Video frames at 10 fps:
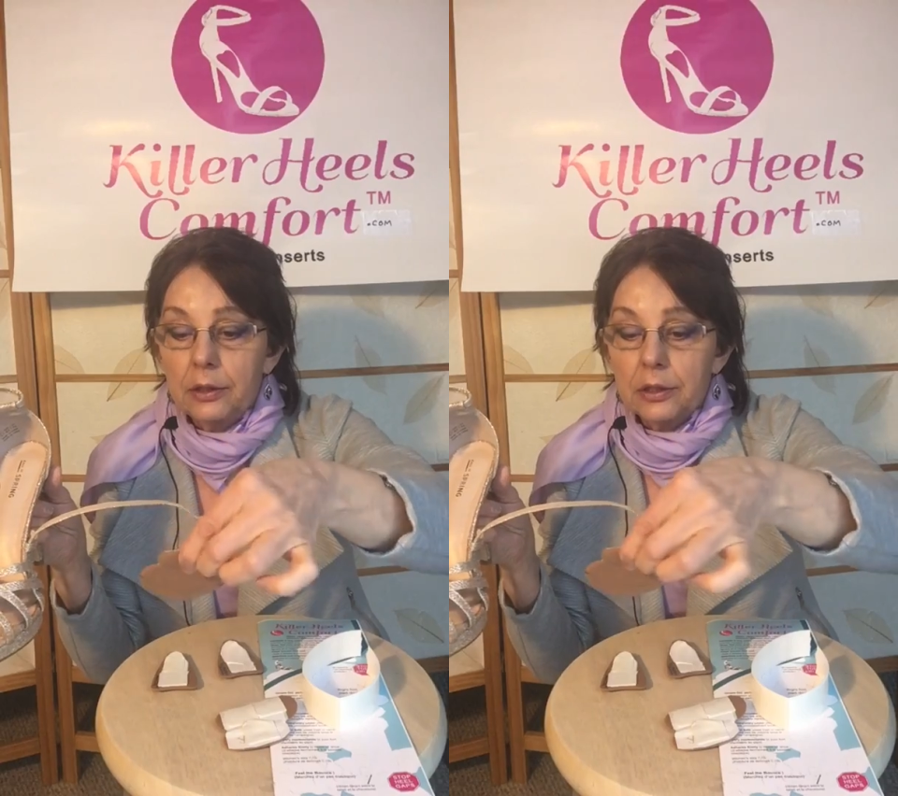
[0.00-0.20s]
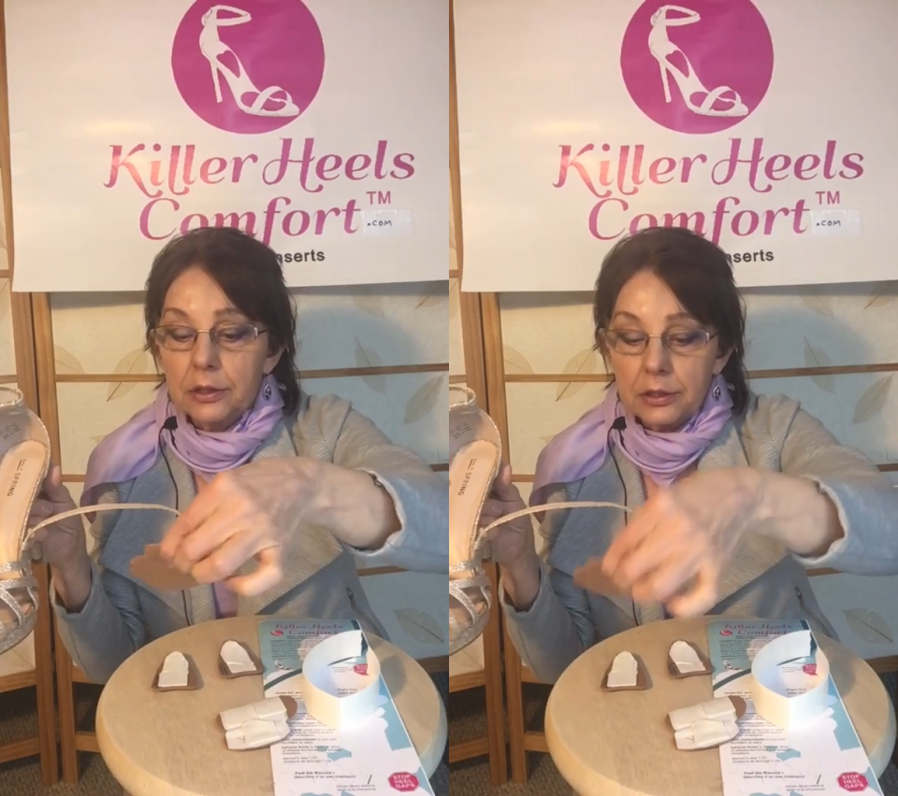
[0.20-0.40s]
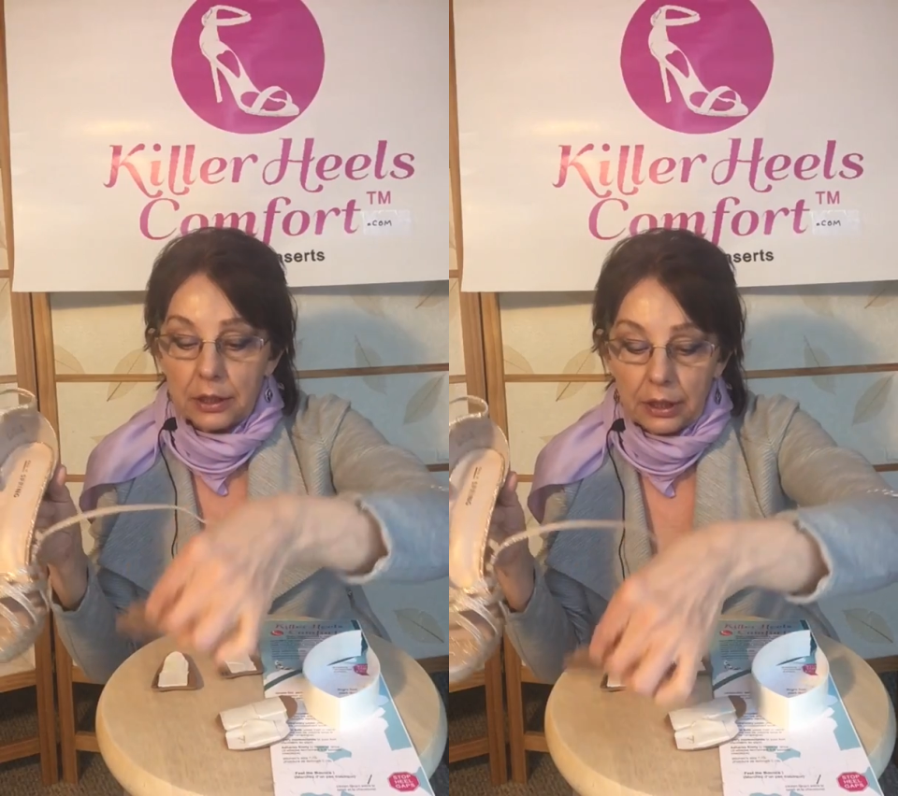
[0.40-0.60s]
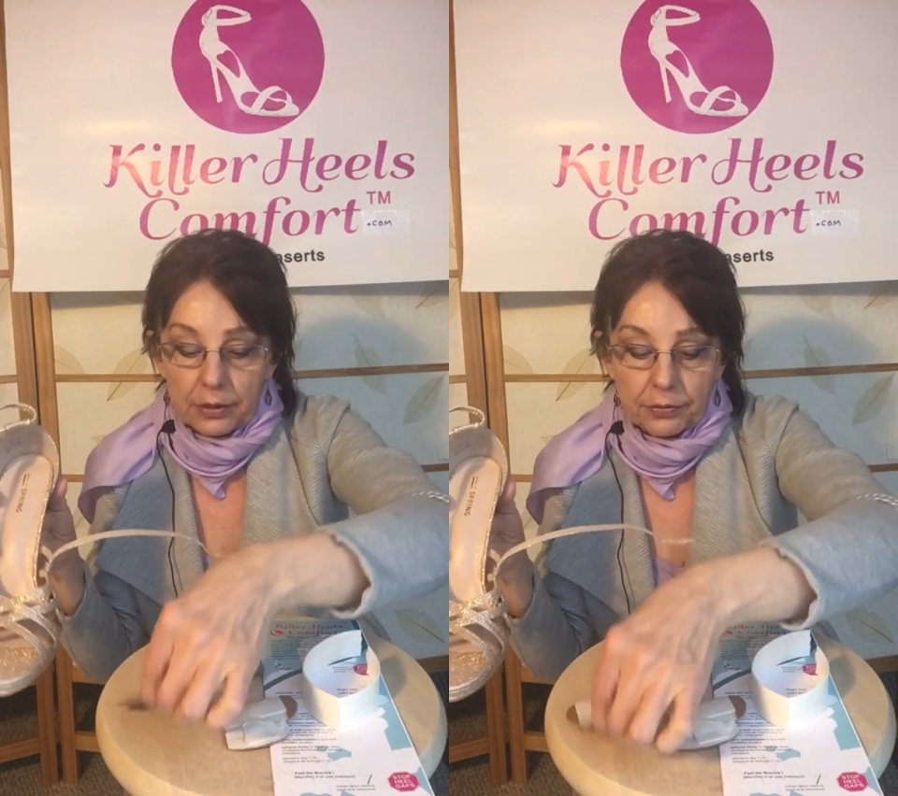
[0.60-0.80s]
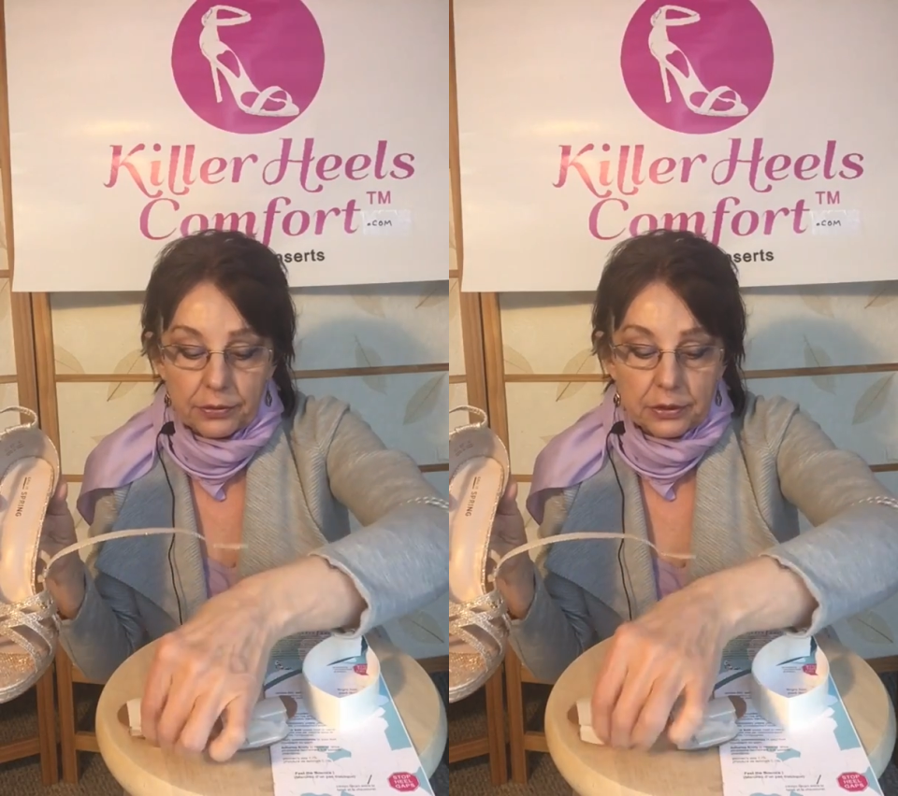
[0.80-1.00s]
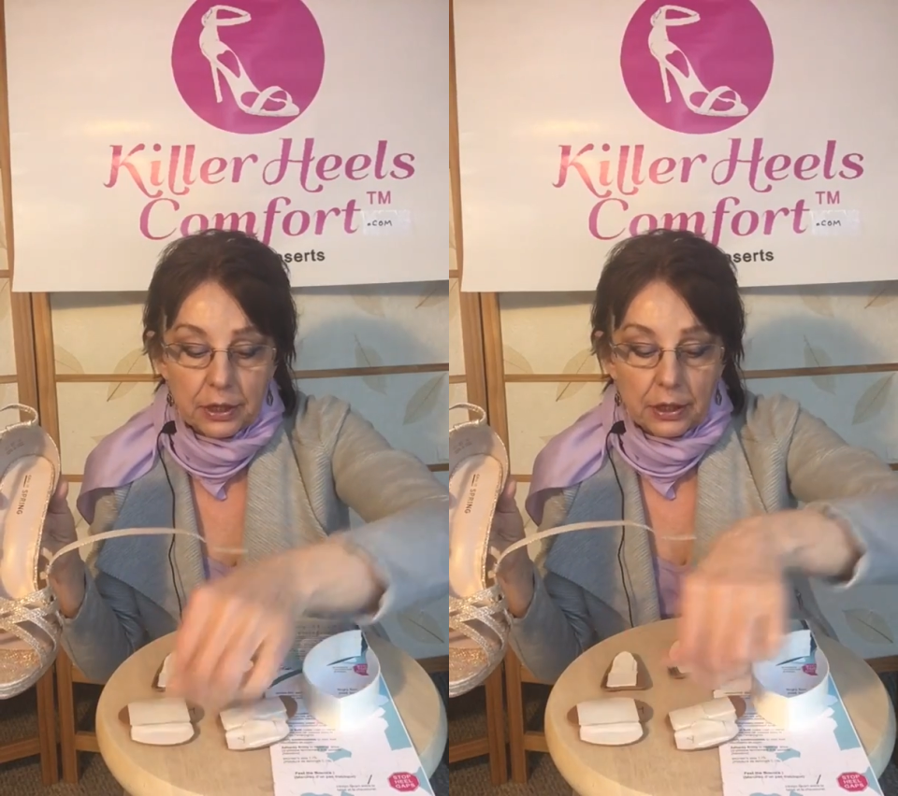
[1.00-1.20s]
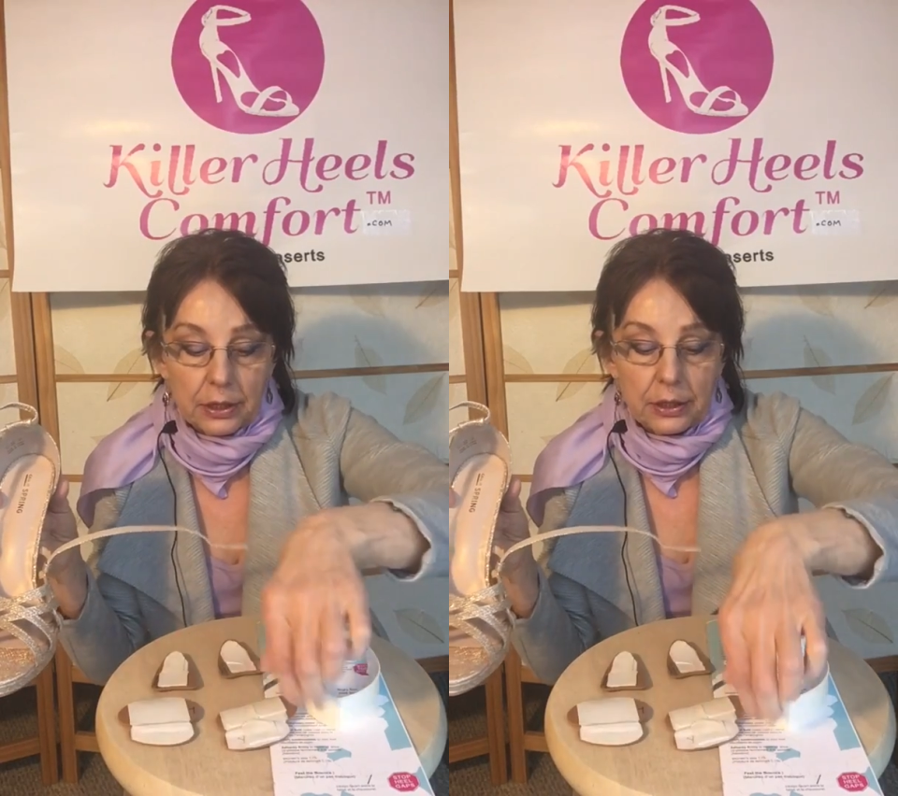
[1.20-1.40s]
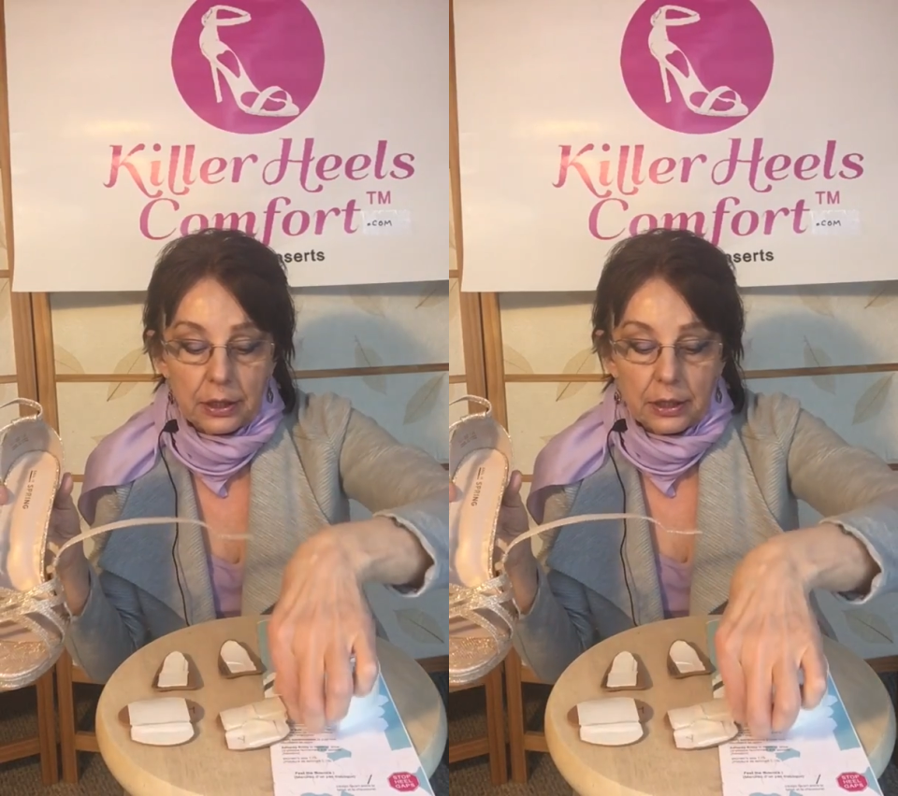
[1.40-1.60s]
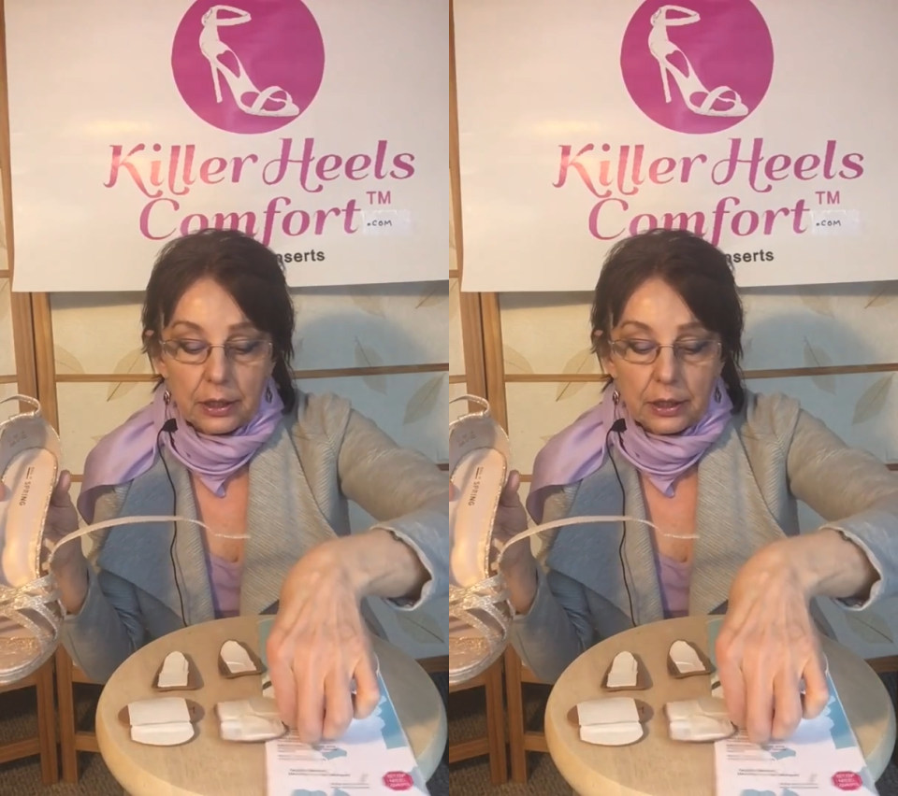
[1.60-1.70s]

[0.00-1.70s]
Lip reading: This is the left side